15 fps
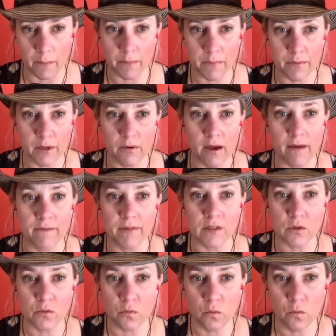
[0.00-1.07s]
You have
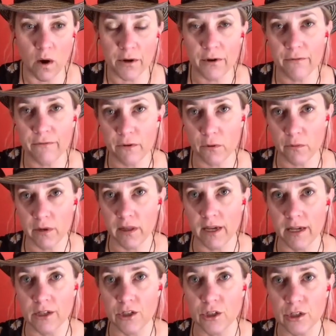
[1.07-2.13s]
this wonderful
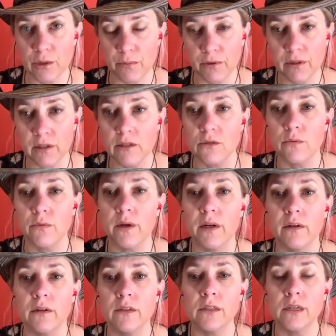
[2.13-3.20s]
relationship with these
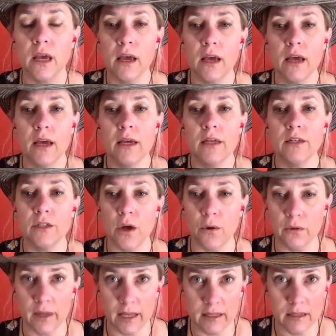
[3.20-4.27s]
readers.
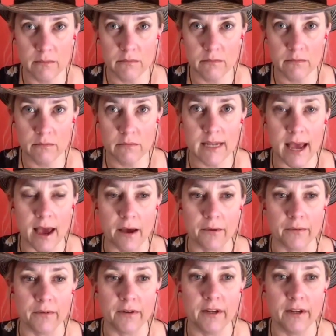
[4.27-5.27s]
Don't let them down.